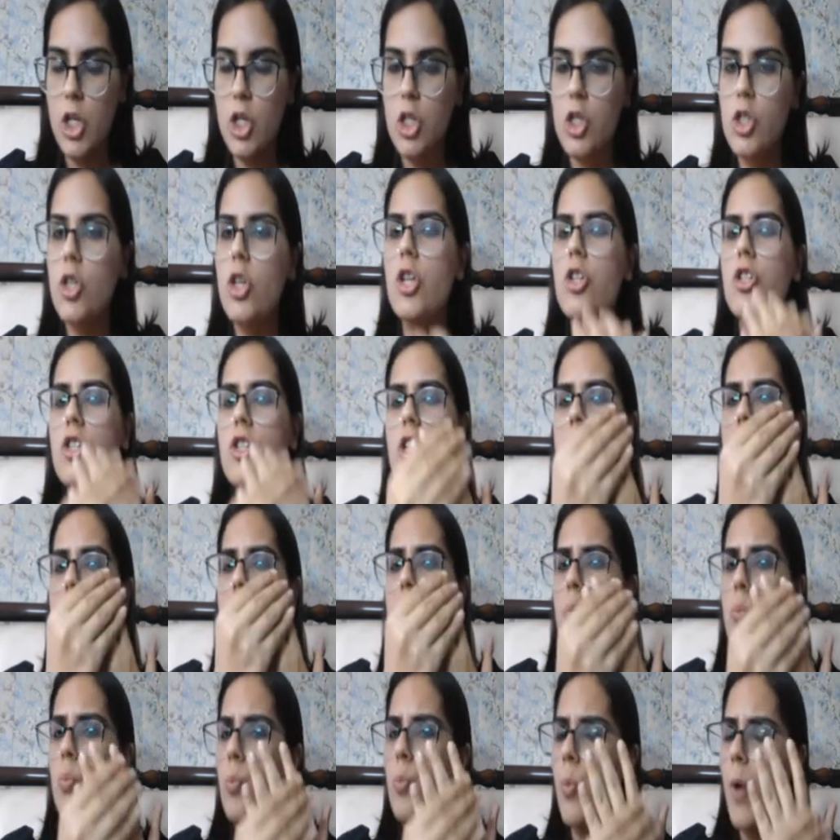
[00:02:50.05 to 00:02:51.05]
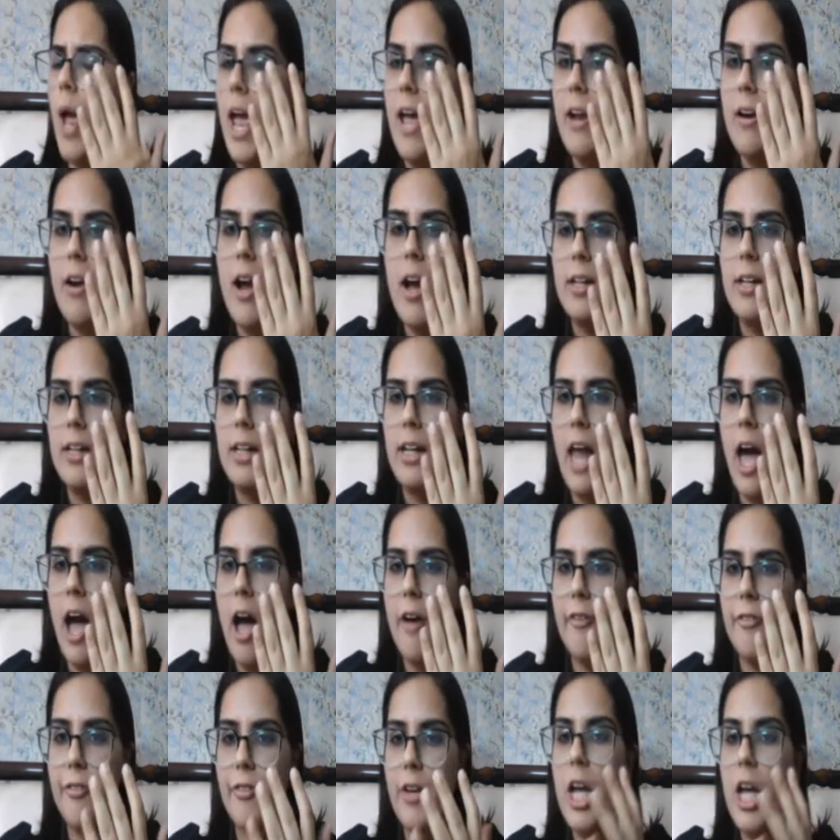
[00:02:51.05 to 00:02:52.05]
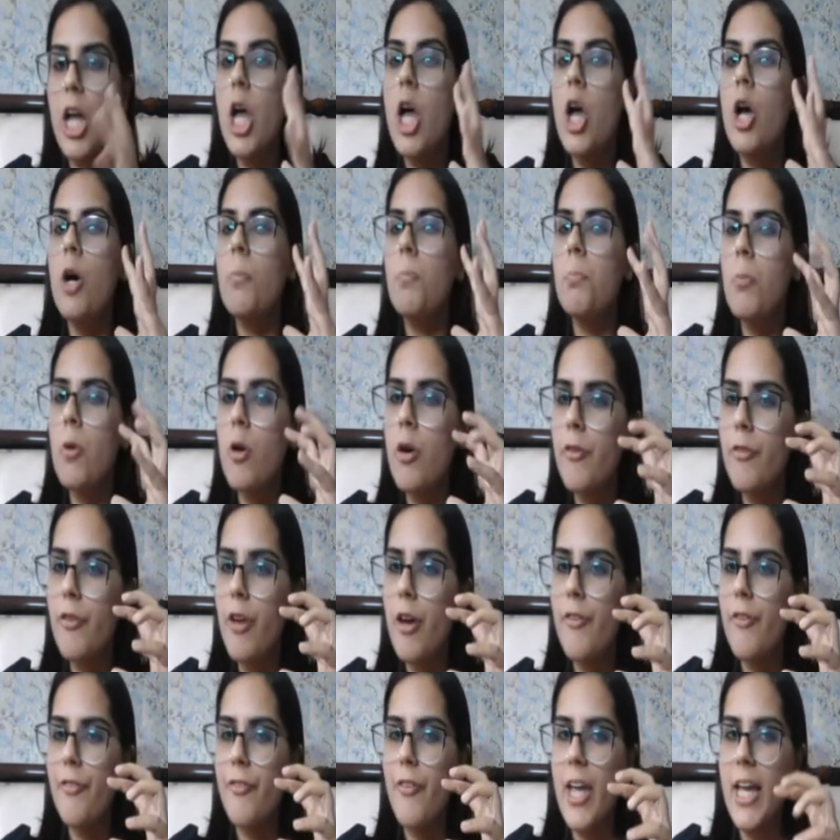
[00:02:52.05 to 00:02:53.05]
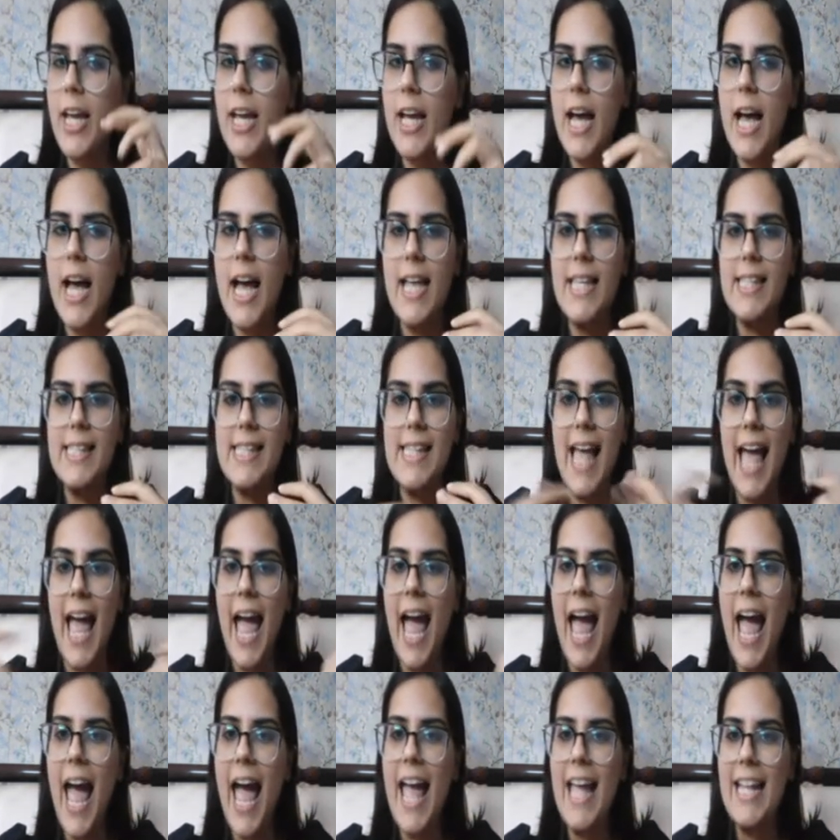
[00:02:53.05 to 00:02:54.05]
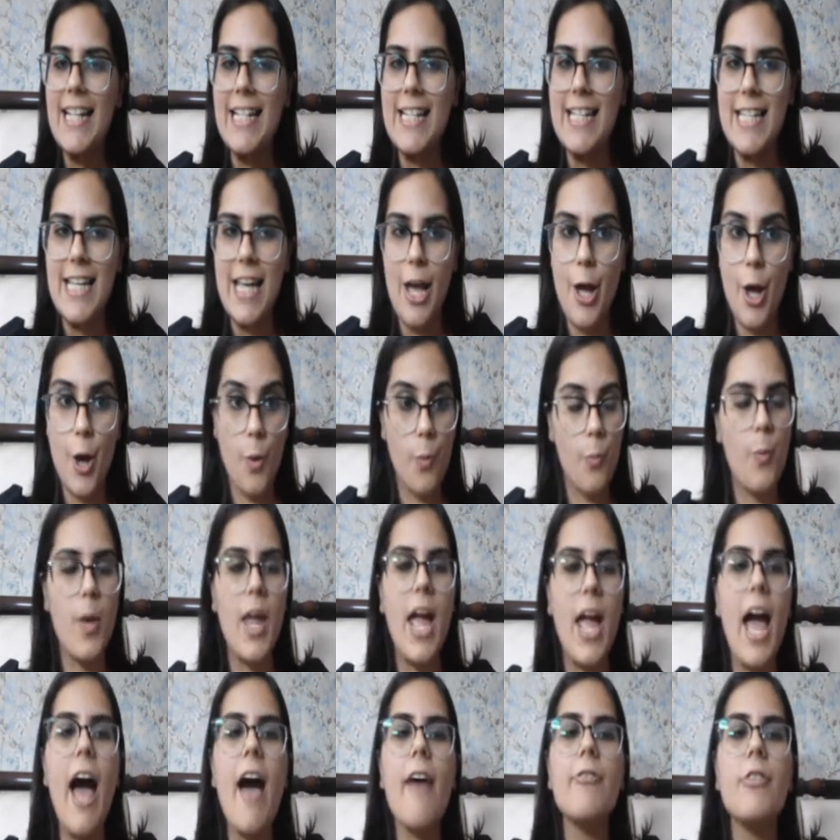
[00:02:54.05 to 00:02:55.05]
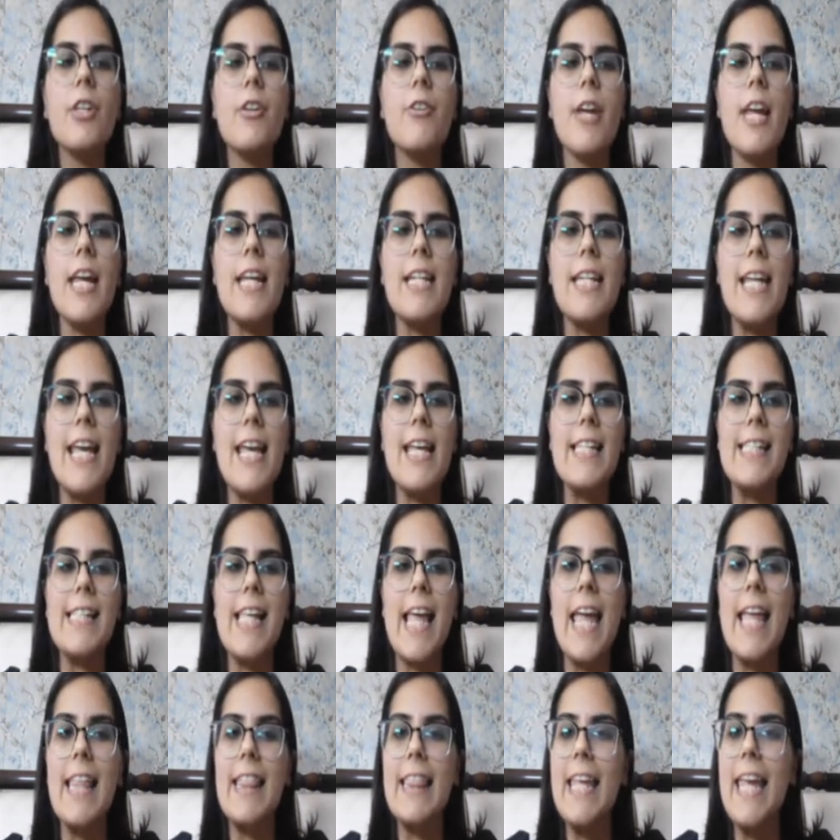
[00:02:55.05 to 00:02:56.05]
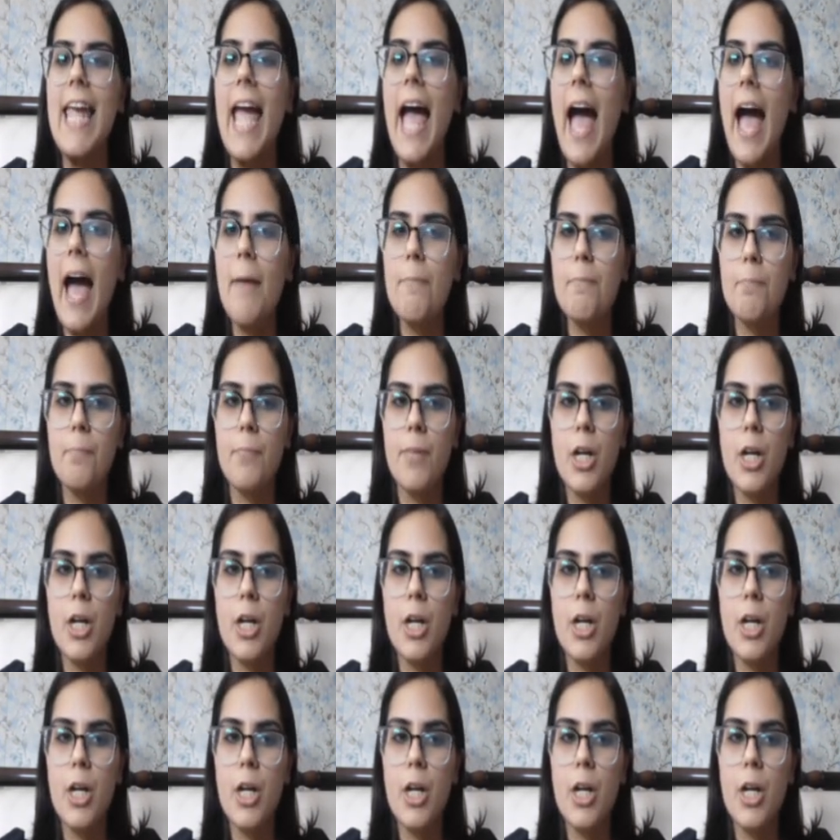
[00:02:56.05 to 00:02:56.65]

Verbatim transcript: So you just wear a glove, move your fingers, and we have the readings in the app.